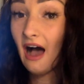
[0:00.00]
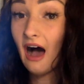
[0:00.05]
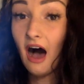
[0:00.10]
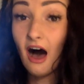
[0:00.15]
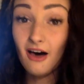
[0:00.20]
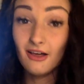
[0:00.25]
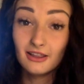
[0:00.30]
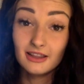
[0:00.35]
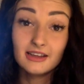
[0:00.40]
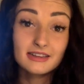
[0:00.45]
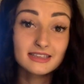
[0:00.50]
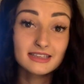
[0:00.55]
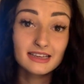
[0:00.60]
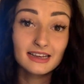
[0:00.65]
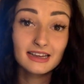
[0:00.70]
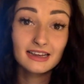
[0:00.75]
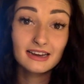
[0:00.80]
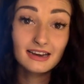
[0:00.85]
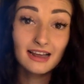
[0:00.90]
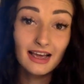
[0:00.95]
I'll
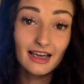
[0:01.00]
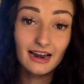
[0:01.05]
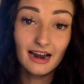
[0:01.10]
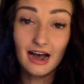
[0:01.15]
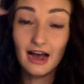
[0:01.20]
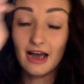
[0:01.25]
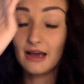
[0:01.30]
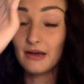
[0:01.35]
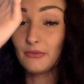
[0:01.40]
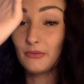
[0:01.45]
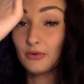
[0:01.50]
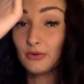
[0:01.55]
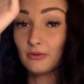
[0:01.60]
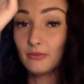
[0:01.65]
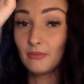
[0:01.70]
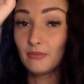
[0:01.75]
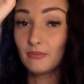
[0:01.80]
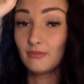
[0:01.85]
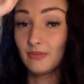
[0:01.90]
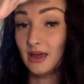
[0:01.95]
listen, and I
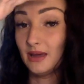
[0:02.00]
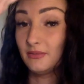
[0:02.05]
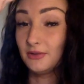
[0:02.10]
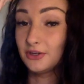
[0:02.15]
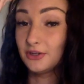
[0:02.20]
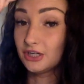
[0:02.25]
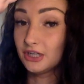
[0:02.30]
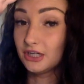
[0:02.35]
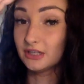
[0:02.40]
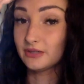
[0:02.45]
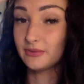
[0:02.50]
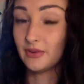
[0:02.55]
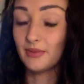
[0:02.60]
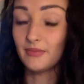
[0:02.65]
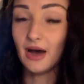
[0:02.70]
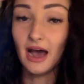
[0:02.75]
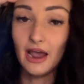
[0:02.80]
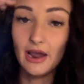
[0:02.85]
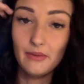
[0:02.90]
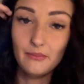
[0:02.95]
will maybe change my
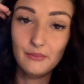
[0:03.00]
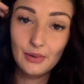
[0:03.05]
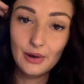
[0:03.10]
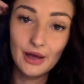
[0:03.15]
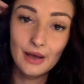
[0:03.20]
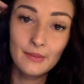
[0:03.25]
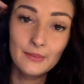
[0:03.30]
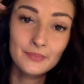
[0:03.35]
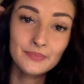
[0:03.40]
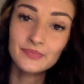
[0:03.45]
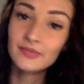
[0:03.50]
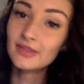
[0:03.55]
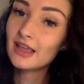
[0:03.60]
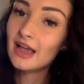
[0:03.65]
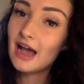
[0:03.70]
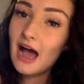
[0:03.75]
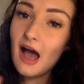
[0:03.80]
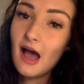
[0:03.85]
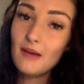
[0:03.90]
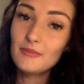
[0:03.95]
mind, but
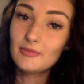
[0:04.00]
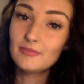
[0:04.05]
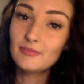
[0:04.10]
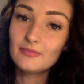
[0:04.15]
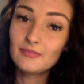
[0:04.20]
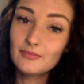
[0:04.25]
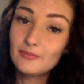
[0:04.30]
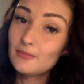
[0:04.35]
I'm